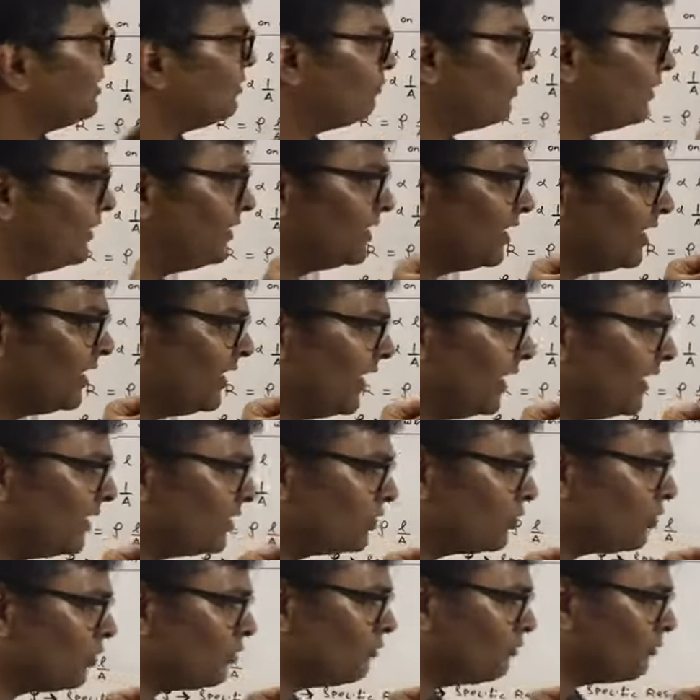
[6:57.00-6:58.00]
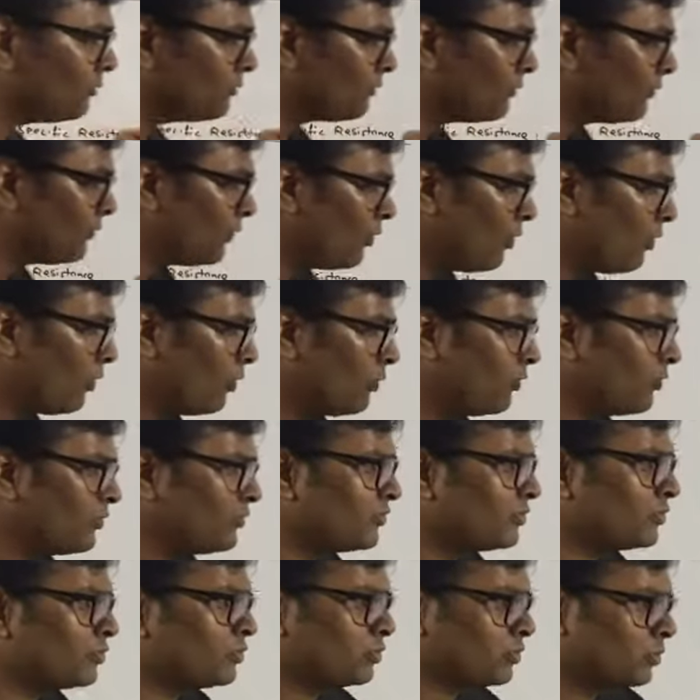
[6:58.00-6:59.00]
when the electron
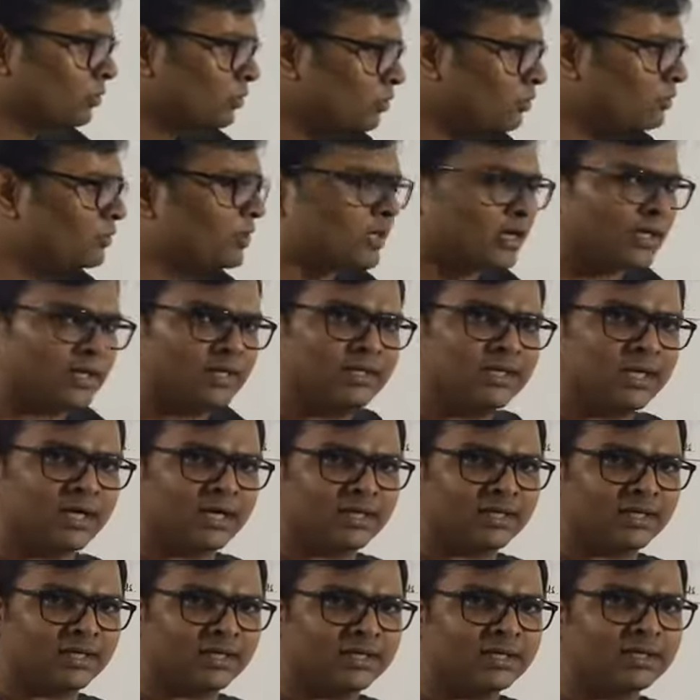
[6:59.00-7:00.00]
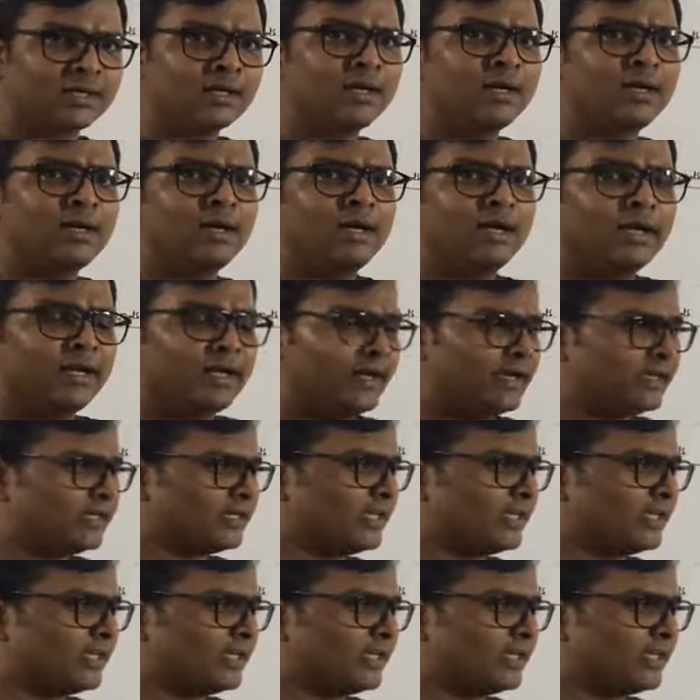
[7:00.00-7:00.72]
flows through the conductor, it